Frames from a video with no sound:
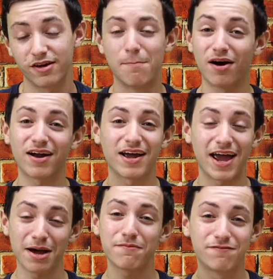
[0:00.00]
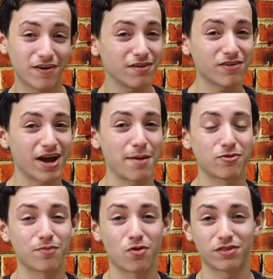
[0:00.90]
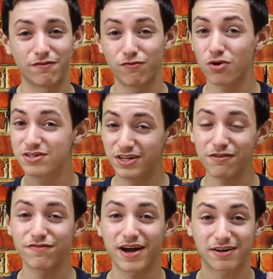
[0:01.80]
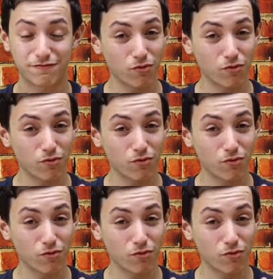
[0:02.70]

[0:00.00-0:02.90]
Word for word: But I am very, very happy to report that Ford did in fact,